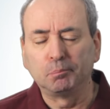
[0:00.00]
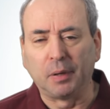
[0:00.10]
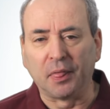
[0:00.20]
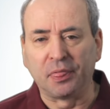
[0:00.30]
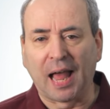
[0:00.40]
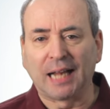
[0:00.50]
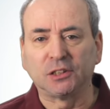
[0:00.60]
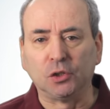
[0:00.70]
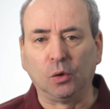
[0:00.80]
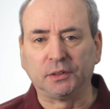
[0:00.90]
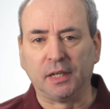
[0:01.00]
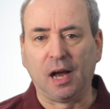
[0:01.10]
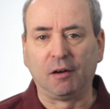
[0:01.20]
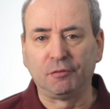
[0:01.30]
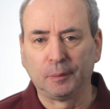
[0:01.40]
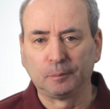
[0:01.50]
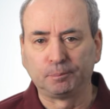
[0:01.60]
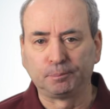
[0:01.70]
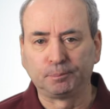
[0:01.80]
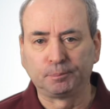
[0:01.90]
But that's not enough.
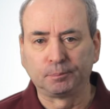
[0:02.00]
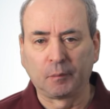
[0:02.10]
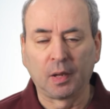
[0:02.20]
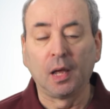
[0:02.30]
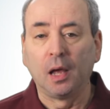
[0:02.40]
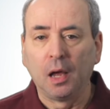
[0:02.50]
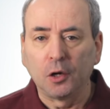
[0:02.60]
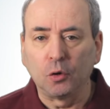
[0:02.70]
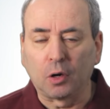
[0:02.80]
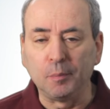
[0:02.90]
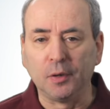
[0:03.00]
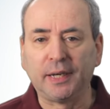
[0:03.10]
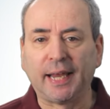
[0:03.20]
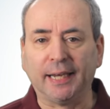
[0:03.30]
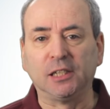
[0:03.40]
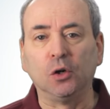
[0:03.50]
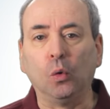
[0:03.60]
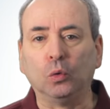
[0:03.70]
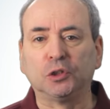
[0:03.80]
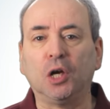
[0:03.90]
Your communication
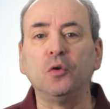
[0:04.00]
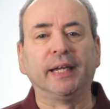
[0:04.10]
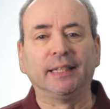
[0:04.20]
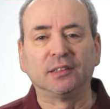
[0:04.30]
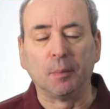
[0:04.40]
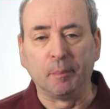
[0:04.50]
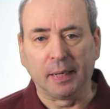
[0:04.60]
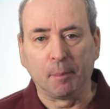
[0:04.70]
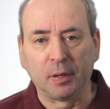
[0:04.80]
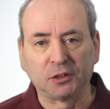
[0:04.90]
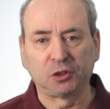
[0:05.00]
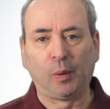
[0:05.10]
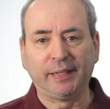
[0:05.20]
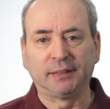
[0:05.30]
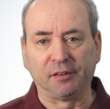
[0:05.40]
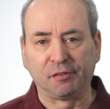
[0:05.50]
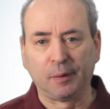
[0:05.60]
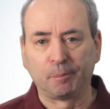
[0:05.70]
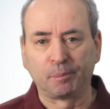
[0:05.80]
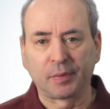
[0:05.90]
also needs to be persuasive.
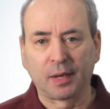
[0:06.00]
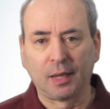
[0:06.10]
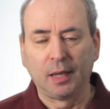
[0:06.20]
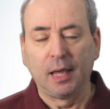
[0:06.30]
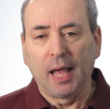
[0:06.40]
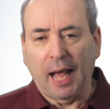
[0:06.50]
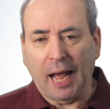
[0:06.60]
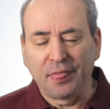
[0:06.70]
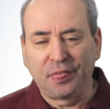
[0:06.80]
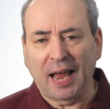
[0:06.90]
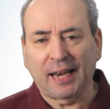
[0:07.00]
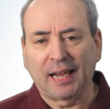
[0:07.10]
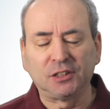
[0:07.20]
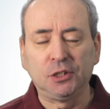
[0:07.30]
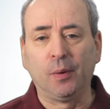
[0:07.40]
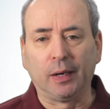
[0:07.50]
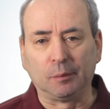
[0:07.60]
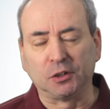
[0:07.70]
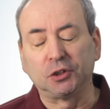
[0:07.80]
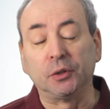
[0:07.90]
And that has two
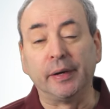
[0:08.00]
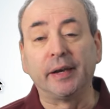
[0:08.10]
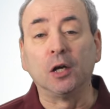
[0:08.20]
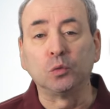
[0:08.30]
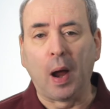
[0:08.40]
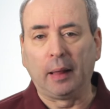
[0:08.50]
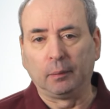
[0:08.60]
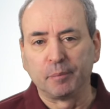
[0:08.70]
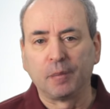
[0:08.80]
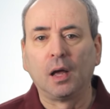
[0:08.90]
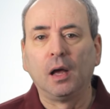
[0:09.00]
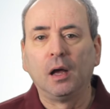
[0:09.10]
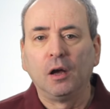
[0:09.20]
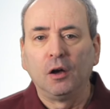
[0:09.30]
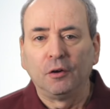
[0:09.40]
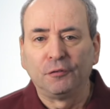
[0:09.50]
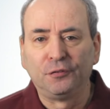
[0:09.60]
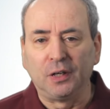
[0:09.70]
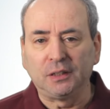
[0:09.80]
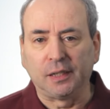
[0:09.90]
elements to it as well.
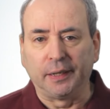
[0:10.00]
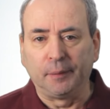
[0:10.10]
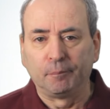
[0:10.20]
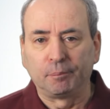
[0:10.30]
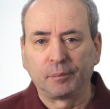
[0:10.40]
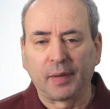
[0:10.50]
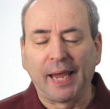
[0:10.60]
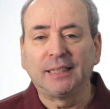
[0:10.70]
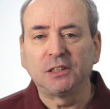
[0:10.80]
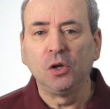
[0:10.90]
Firstly, it's